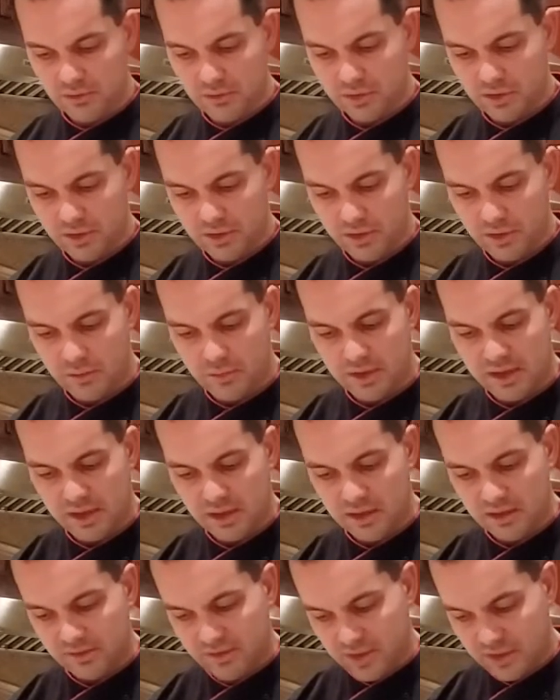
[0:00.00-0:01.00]
want our
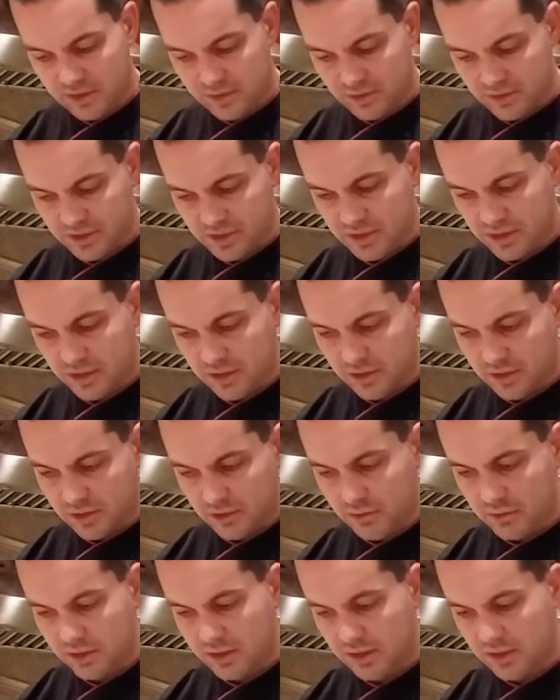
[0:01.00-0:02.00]
baklava to stick
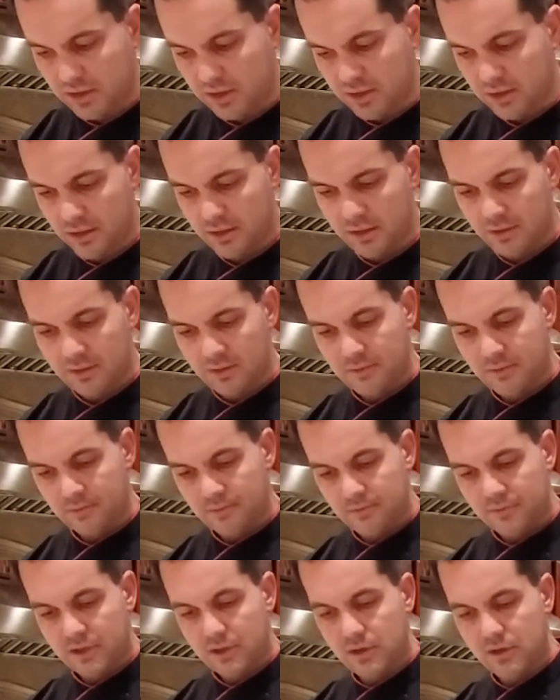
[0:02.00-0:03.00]
to it.
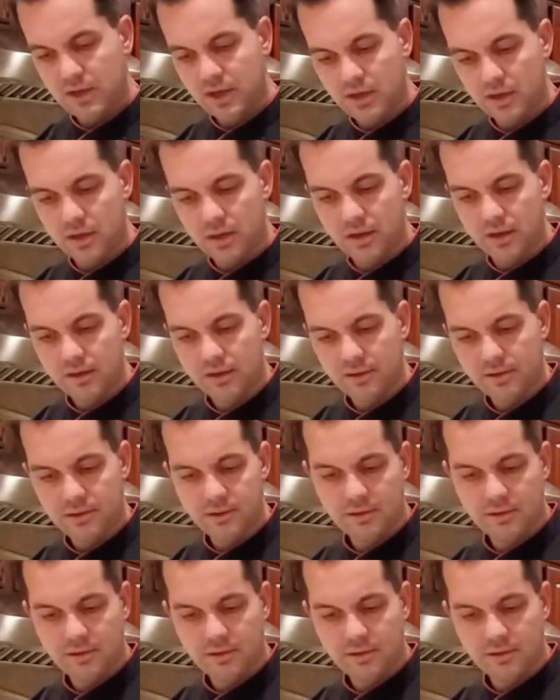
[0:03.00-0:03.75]
Oh, hey Lily.